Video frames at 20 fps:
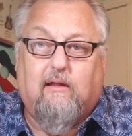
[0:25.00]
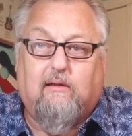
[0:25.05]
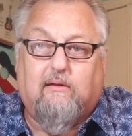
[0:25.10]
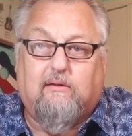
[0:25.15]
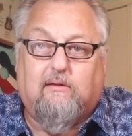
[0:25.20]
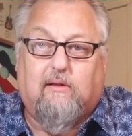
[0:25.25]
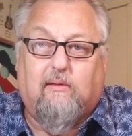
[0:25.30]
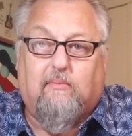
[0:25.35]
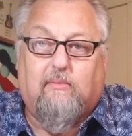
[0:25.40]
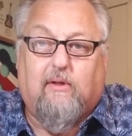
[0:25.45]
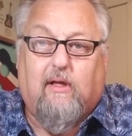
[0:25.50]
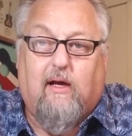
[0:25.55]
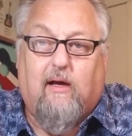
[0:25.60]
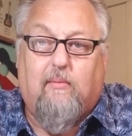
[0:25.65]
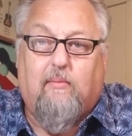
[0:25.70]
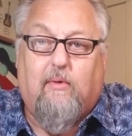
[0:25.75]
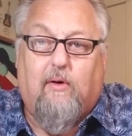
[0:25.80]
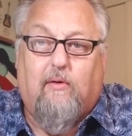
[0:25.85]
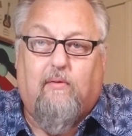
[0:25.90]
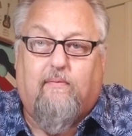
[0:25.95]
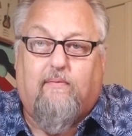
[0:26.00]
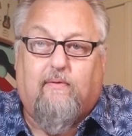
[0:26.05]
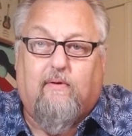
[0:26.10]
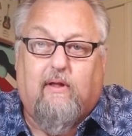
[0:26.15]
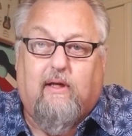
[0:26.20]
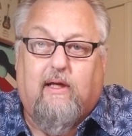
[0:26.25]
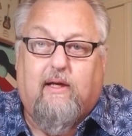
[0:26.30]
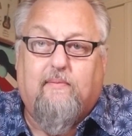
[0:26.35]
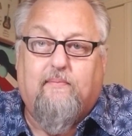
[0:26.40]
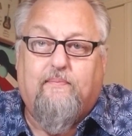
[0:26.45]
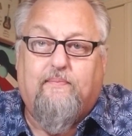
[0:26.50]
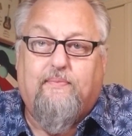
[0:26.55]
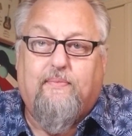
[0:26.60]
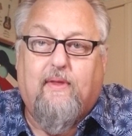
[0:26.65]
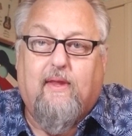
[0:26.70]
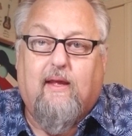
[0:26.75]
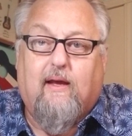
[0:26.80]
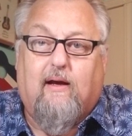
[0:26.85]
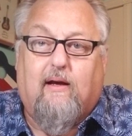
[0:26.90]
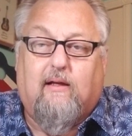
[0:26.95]
sometime, hopefully
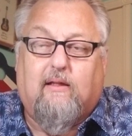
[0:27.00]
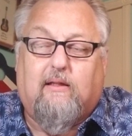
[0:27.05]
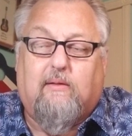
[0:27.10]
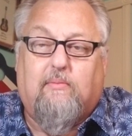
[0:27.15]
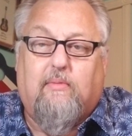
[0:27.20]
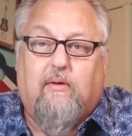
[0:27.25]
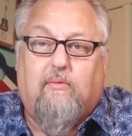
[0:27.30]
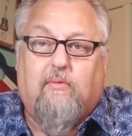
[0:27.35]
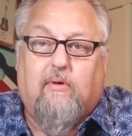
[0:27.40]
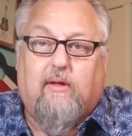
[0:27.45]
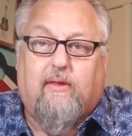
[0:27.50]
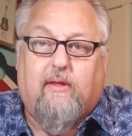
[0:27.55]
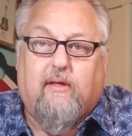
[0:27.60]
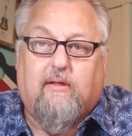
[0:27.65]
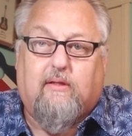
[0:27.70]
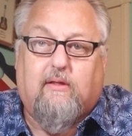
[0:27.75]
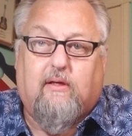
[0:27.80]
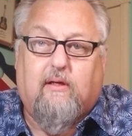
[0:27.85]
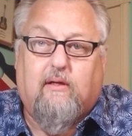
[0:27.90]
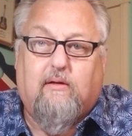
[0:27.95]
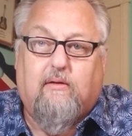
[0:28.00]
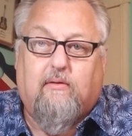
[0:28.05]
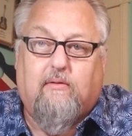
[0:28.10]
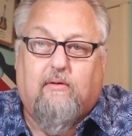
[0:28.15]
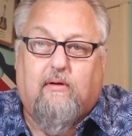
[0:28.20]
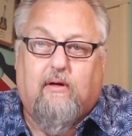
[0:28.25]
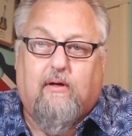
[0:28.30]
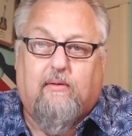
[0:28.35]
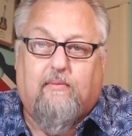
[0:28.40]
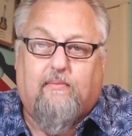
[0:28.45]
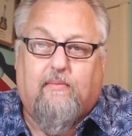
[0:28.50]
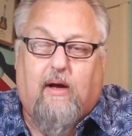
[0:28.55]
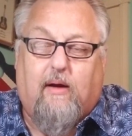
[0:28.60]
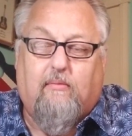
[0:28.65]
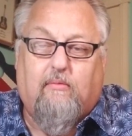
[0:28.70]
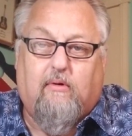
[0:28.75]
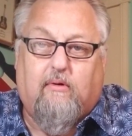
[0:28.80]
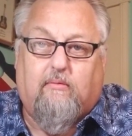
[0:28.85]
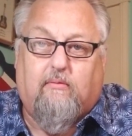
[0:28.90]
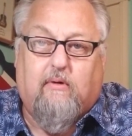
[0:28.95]
uh, to be with us. Um, I
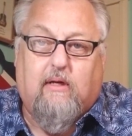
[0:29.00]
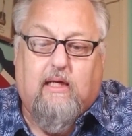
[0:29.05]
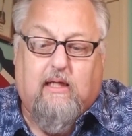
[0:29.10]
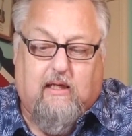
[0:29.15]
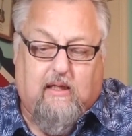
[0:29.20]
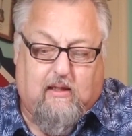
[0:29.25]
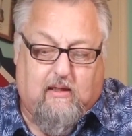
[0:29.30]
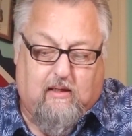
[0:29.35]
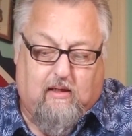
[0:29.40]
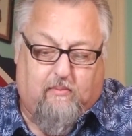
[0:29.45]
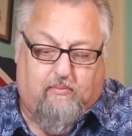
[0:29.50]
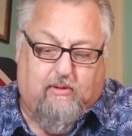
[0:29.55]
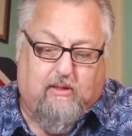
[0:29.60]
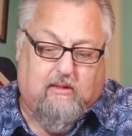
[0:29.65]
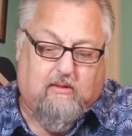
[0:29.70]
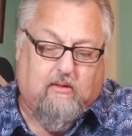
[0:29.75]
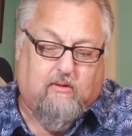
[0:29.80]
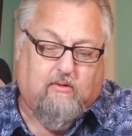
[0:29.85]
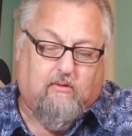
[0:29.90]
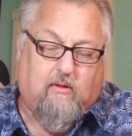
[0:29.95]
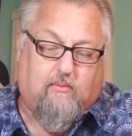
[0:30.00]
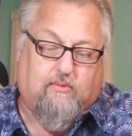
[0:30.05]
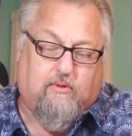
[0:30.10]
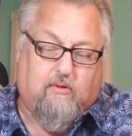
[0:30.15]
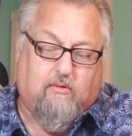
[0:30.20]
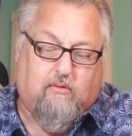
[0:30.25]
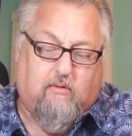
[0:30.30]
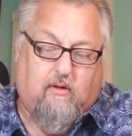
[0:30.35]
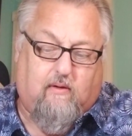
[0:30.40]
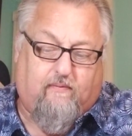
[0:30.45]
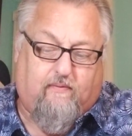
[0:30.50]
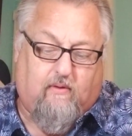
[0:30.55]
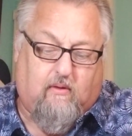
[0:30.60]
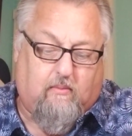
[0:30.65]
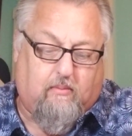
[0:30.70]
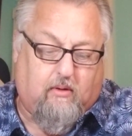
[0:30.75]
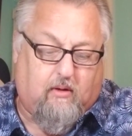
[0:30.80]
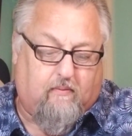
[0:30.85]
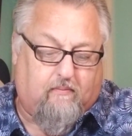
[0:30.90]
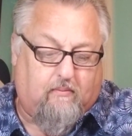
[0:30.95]
want to read a piece of scripture to you from the
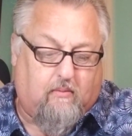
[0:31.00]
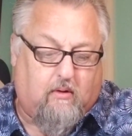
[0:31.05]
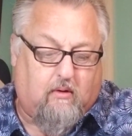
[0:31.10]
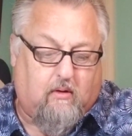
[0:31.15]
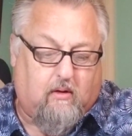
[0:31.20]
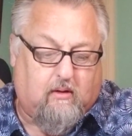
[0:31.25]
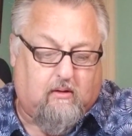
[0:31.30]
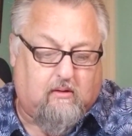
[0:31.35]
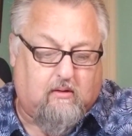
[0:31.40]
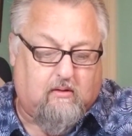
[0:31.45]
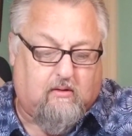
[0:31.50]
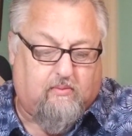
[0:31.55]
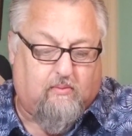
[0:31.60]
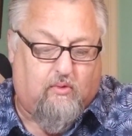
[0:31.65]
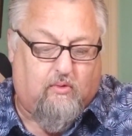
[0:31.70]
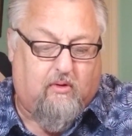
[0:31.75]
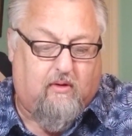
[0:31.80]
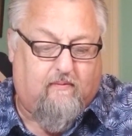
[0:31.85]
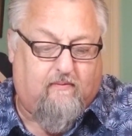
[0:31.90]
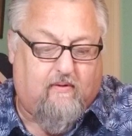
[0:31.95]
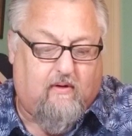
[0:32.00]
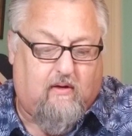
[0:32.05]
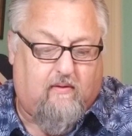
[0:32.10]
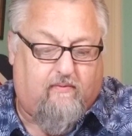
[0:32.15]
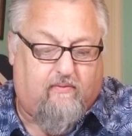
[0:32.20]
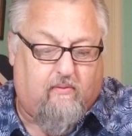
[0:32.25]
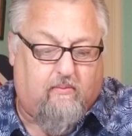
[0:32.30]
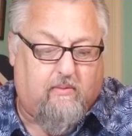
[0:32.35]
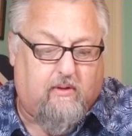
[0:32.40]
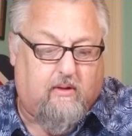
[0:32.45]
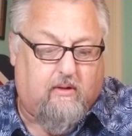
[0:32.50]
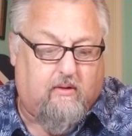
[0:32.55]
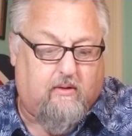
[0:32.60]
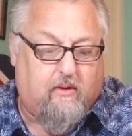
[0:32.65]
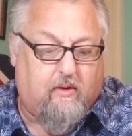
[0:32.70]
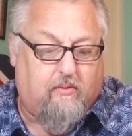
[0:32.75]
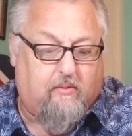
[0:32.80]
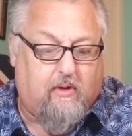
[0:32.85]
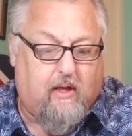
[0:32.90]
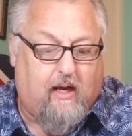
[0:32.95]
book of Mark this morning. Very familiar,
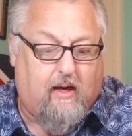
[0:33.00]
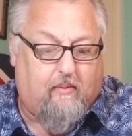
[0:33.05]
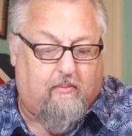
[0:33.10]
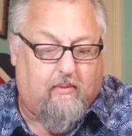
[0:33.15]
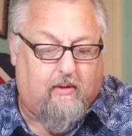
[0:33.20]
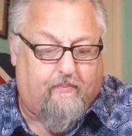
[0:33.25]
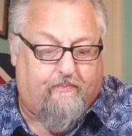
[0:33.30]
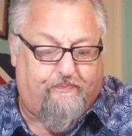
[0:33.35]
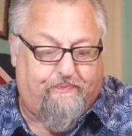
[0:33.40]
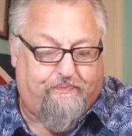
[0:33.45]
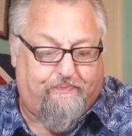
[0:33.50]
no doubt, but